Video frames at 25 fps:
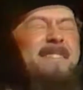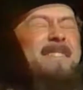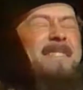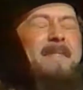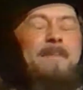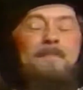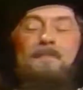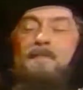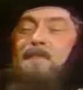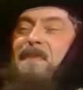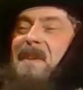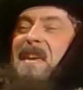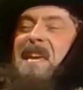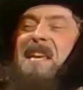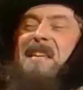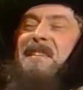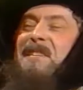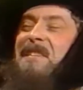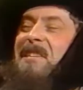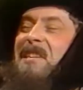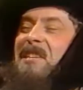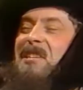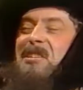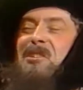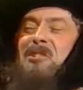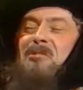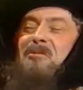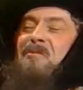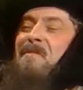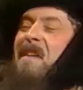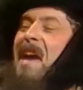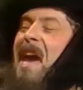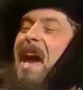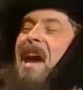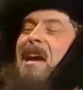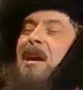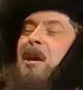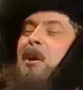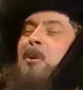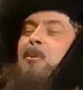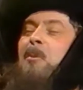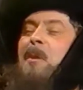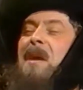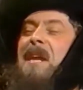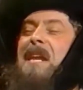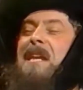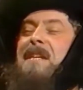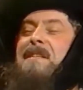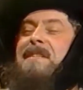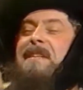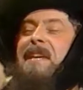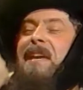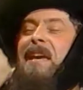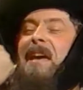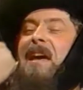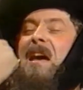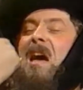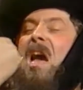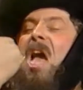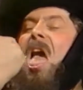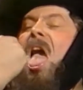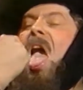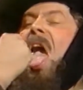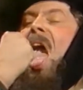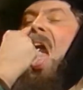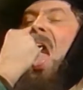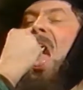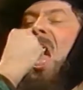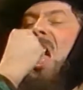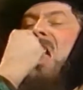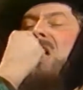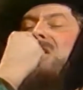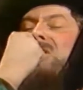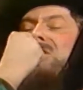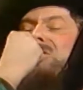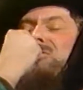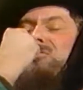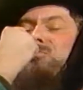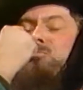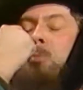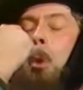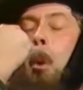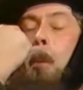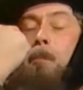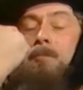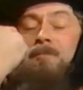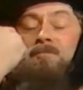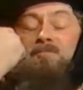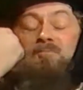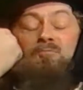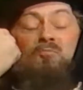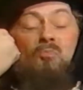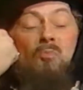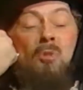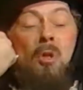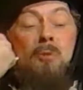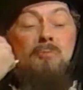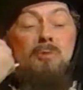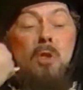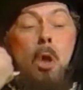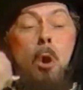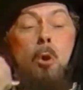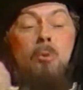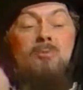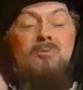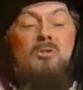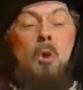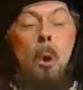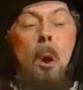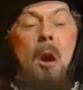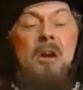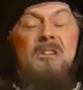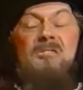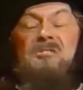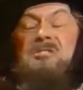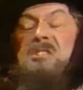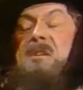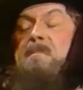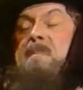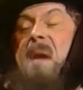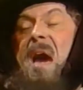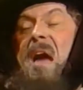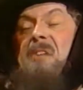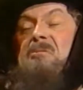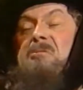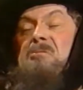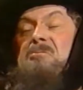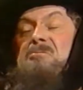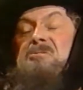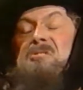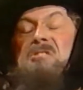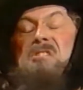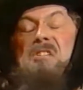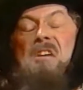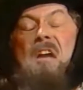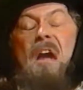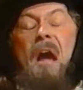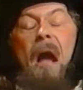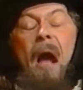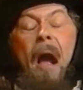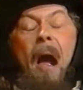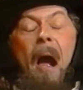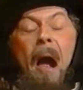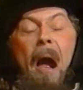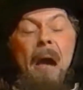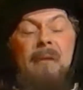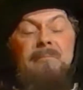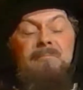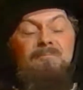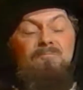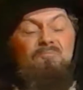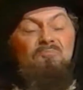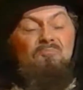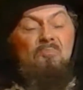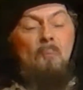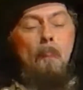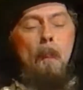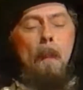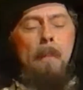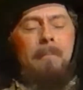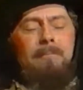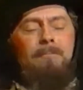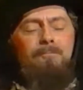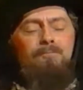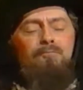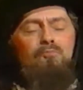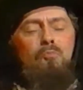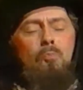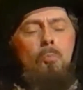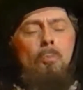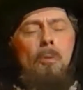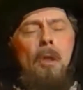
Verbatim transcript: the peace and tranquility. Mm -hmm. No noisy battles here. Mm,